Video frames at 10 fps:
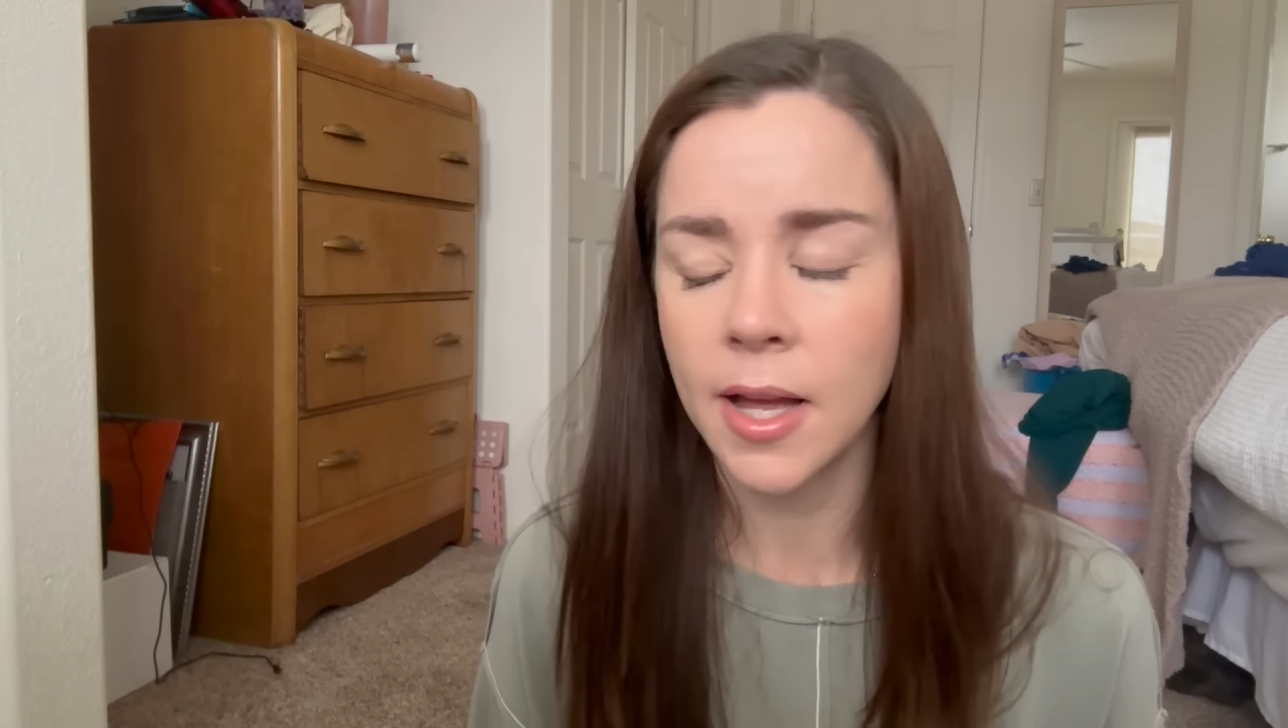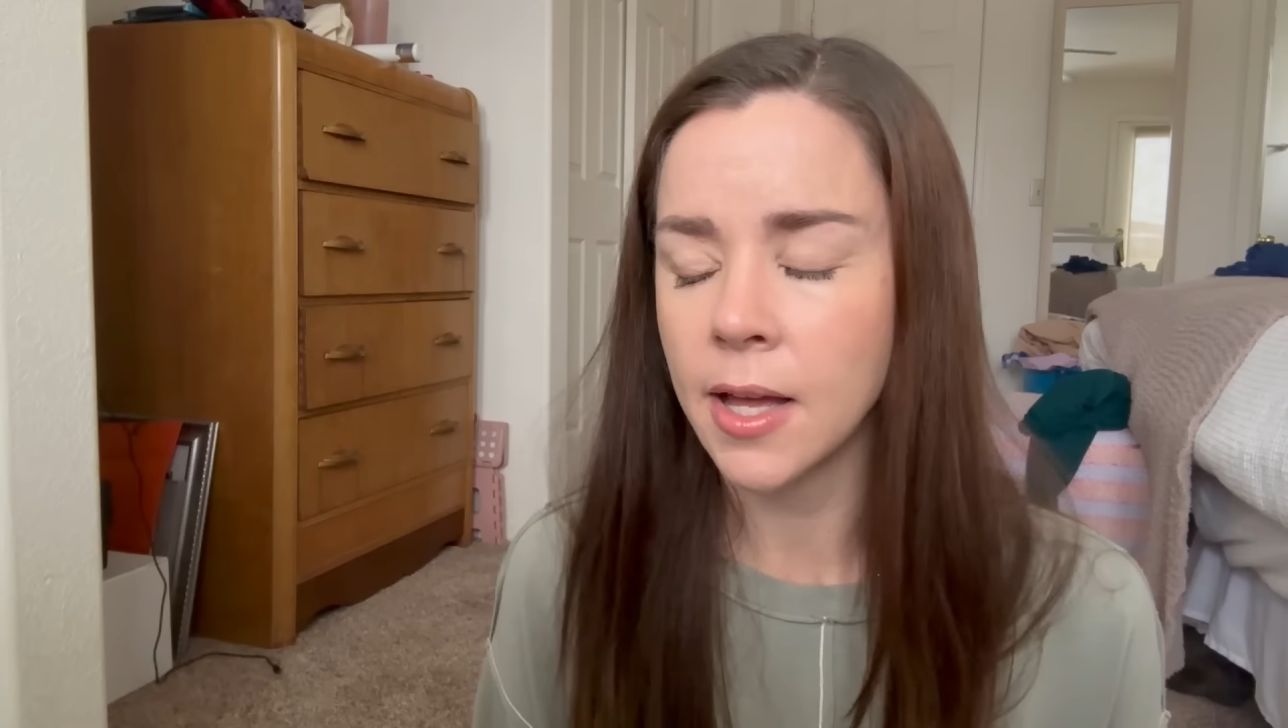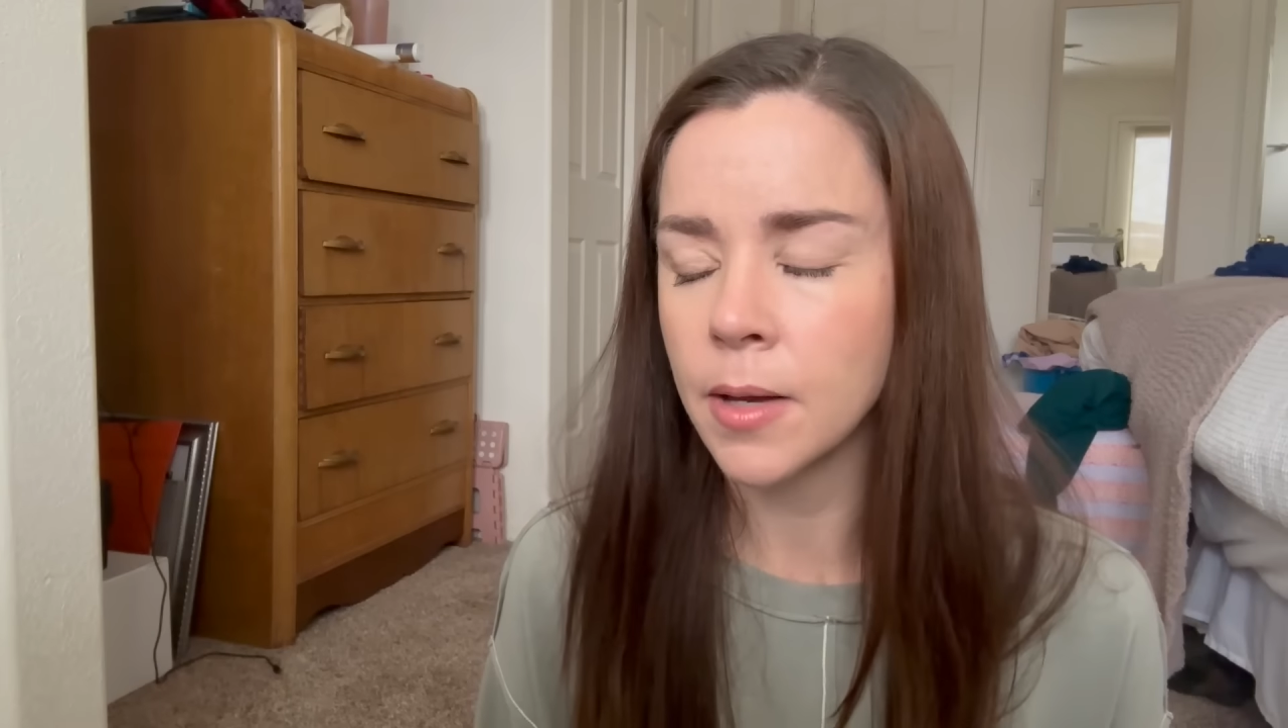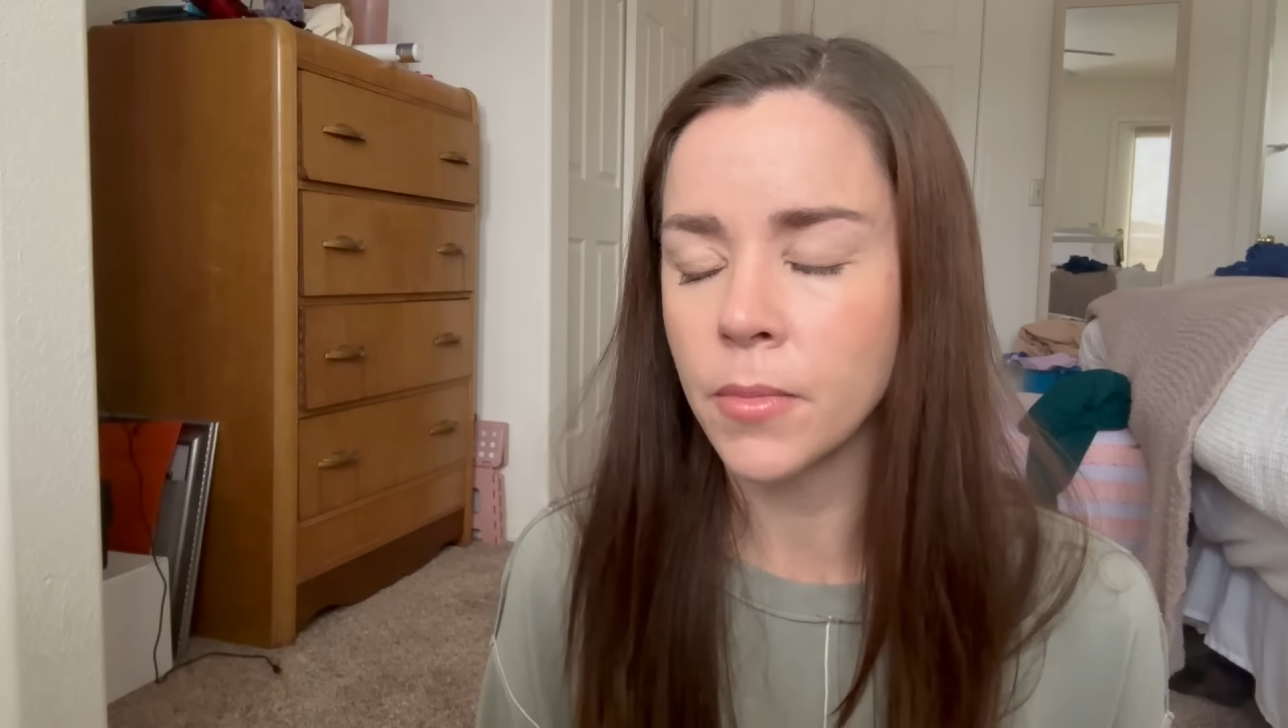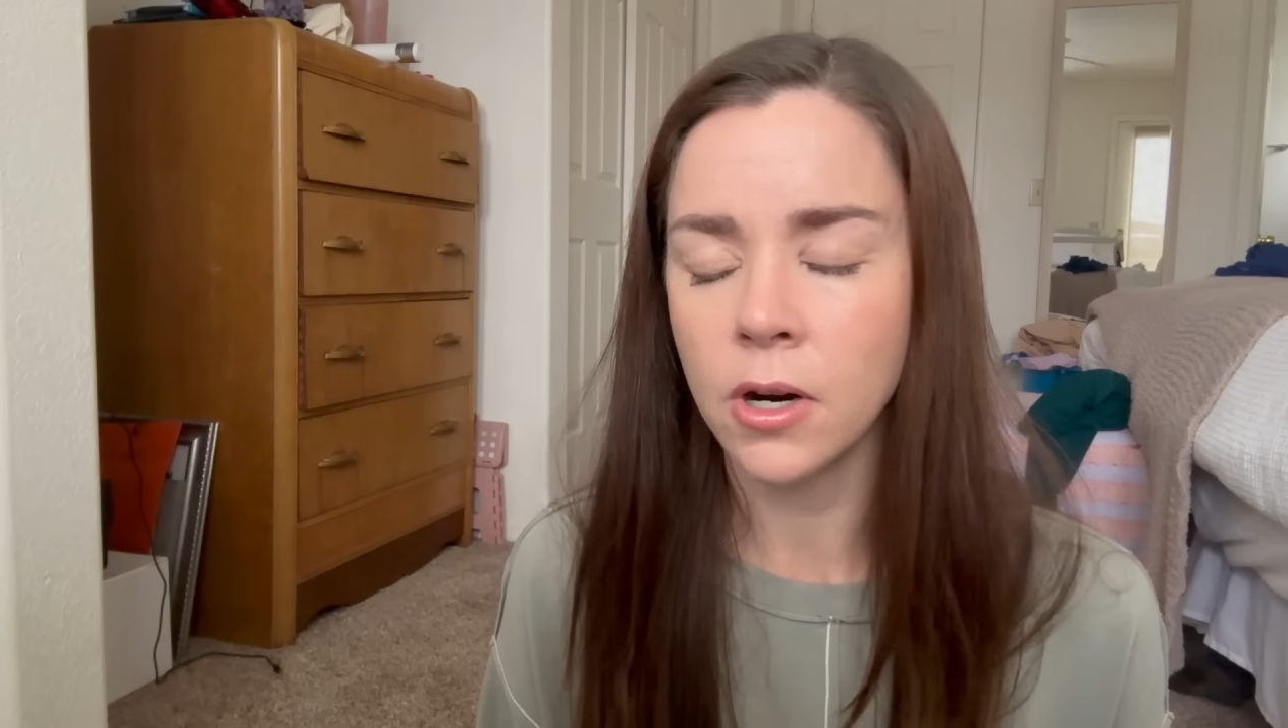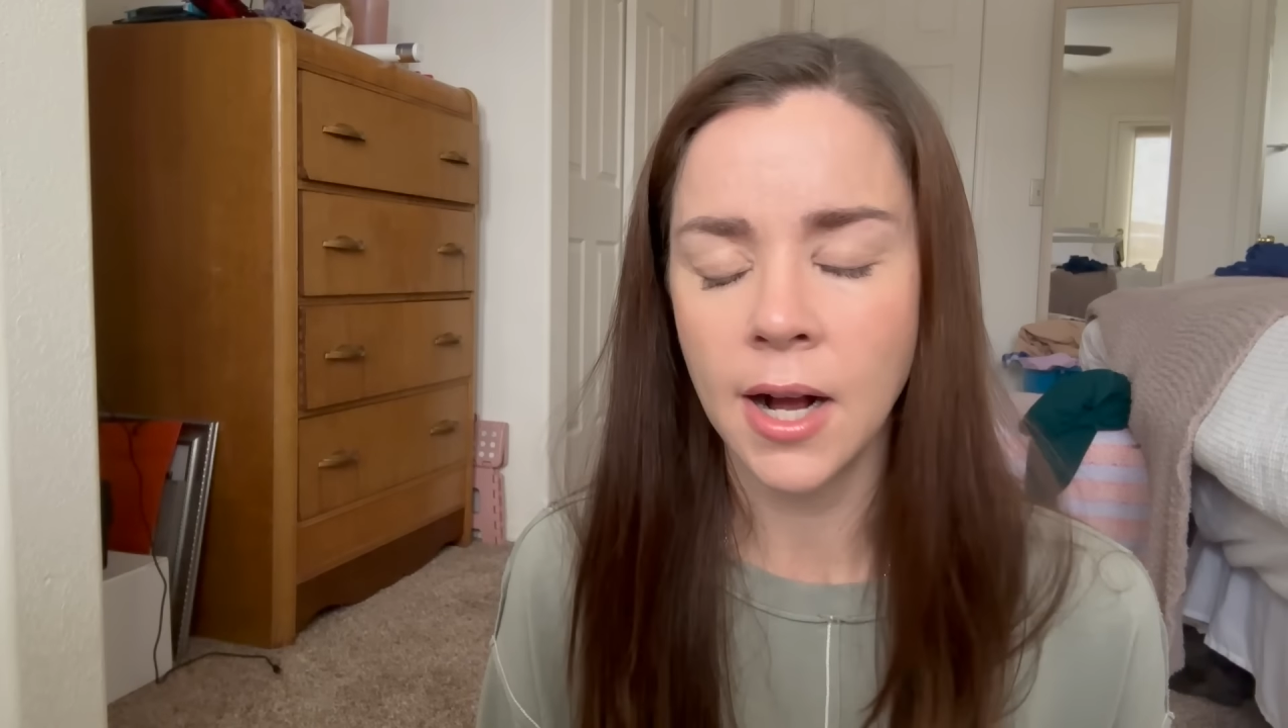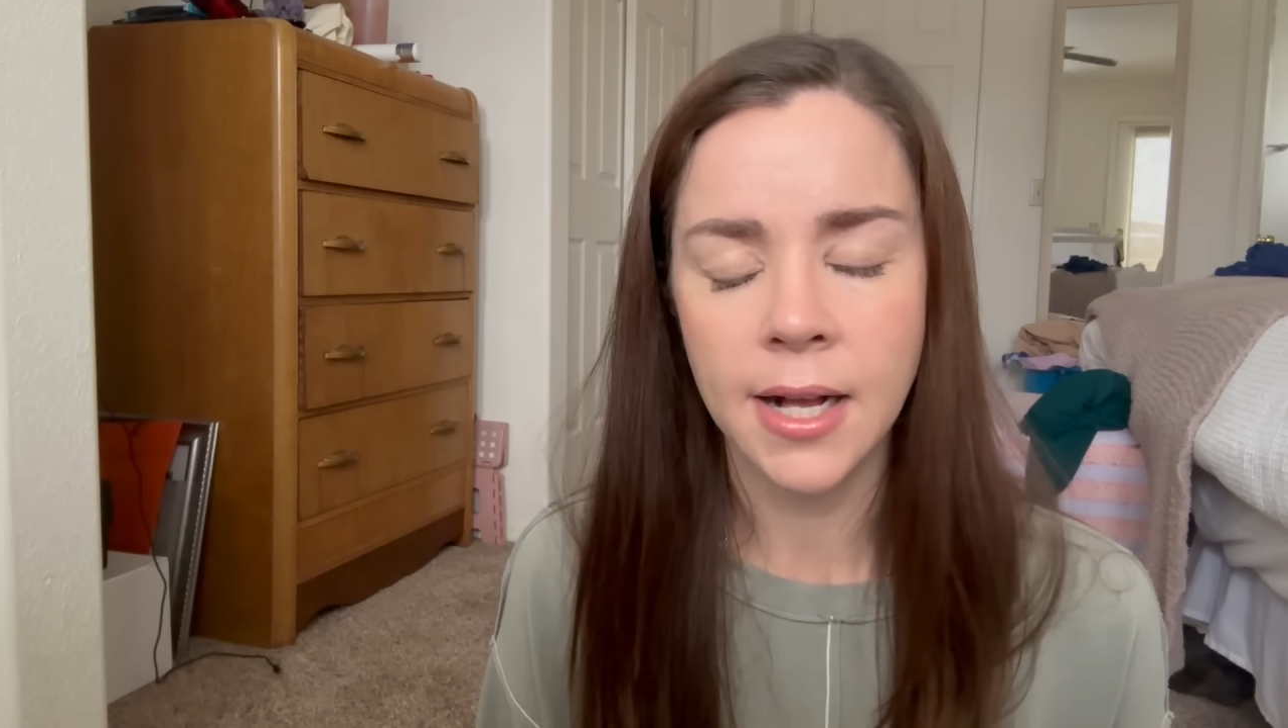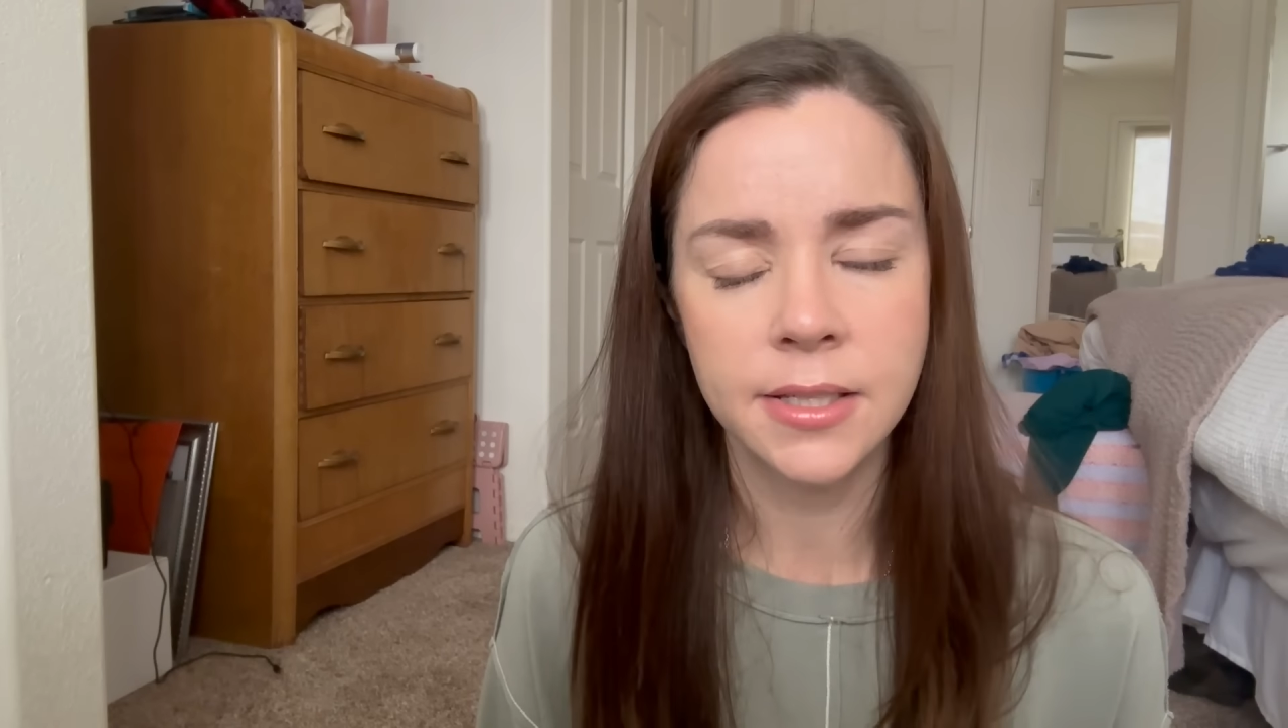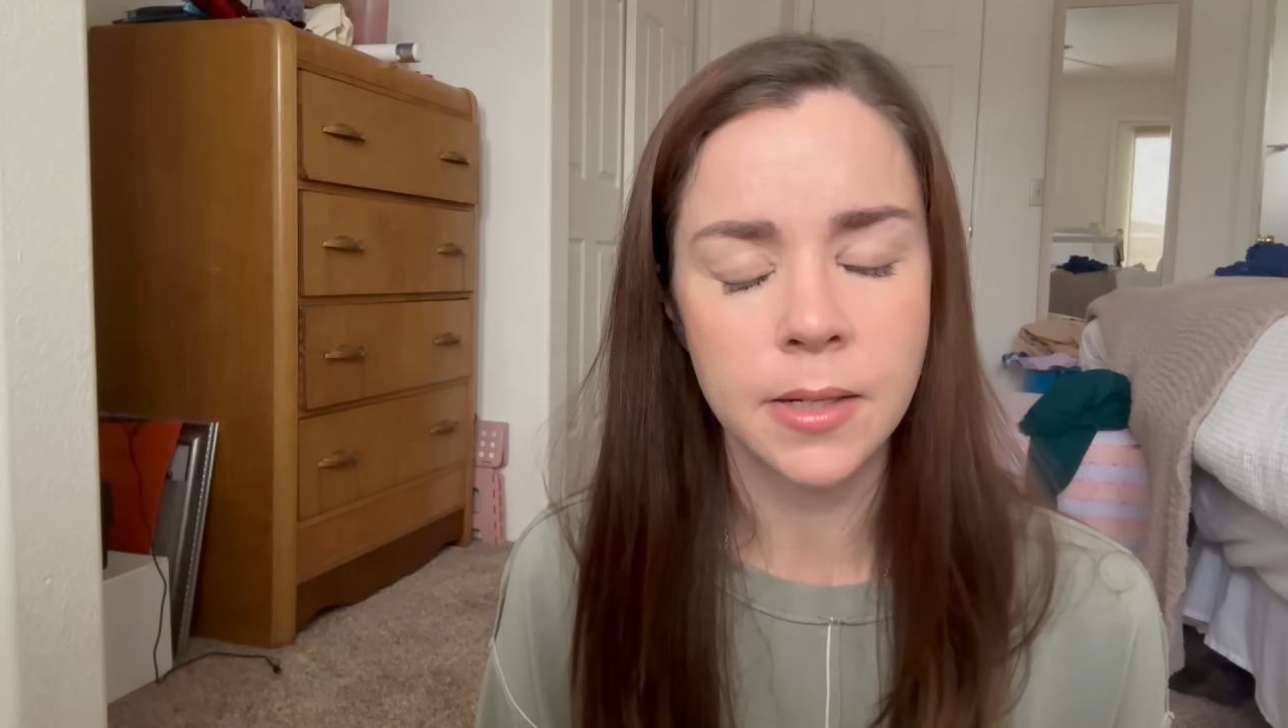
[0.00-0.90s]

MRIs,